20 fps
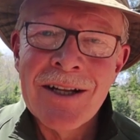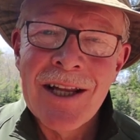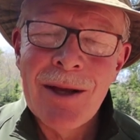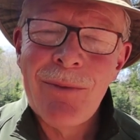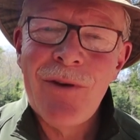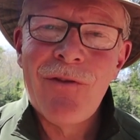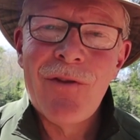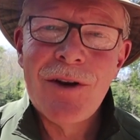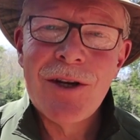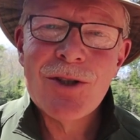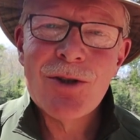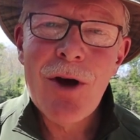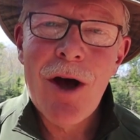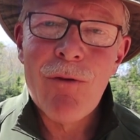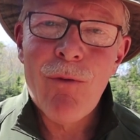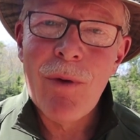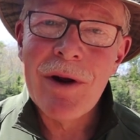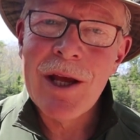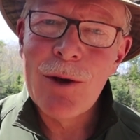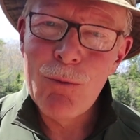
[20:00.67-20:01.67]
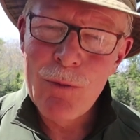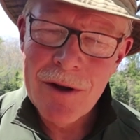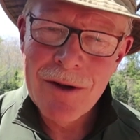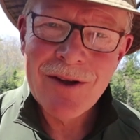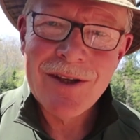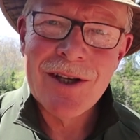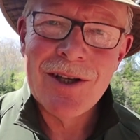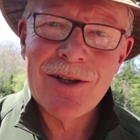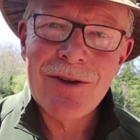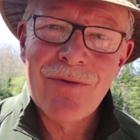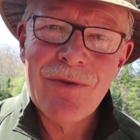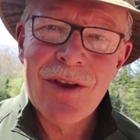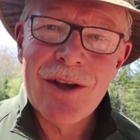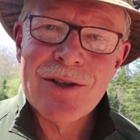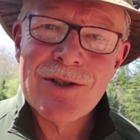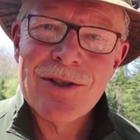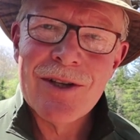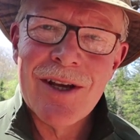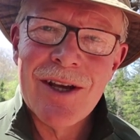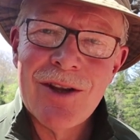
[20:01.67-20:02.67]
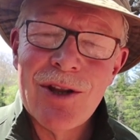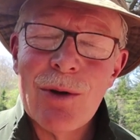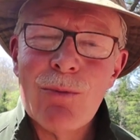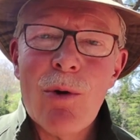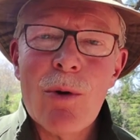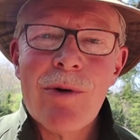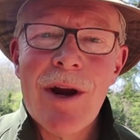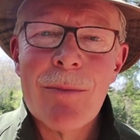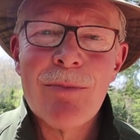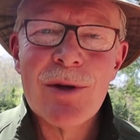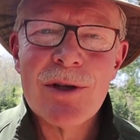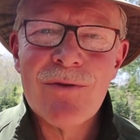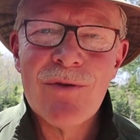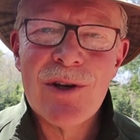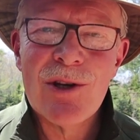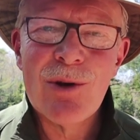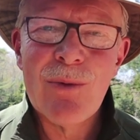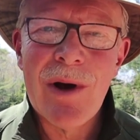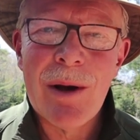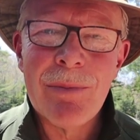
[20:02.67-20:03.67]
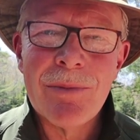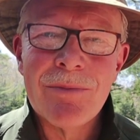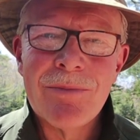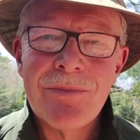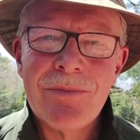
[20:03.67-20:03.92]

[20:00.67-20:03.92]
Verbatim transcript: Let me finish off what I will eat of this, and then we'll wrap this video up.